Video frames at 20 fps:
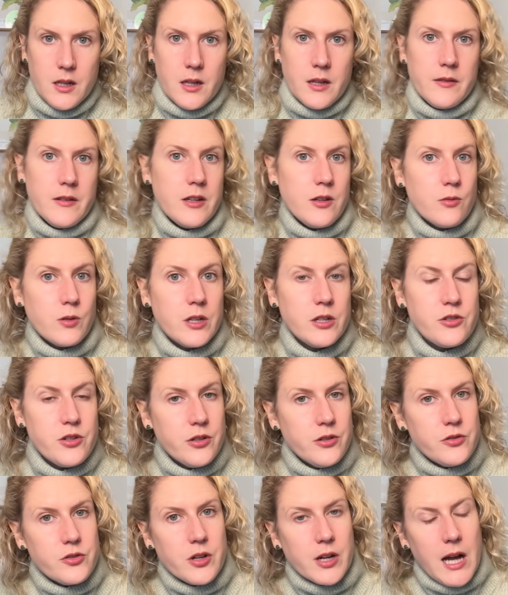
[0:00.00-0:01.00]
Then you want to
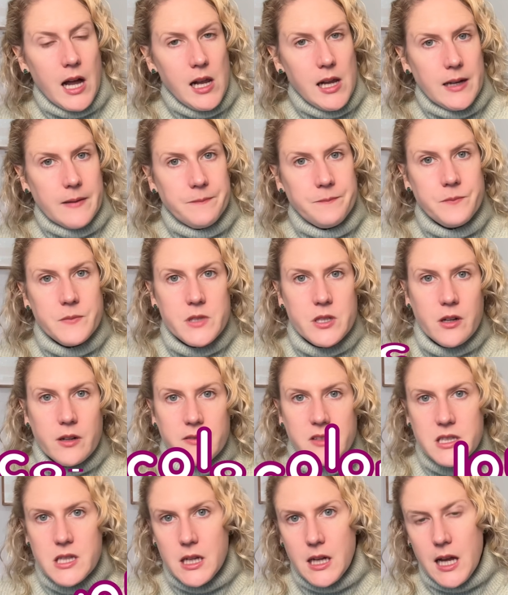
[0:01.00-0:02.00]
choose your colour. So
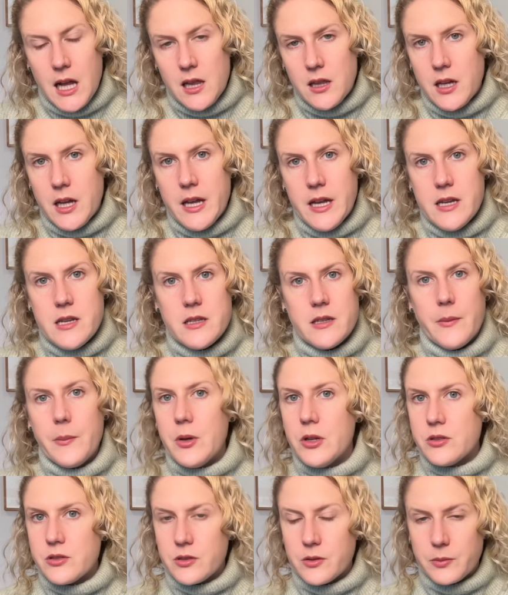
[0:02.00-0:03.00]
obviously colour is a
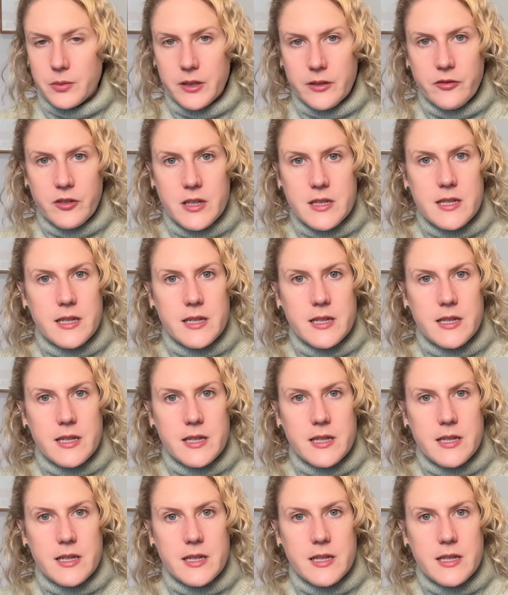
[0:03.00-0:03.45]
personal preference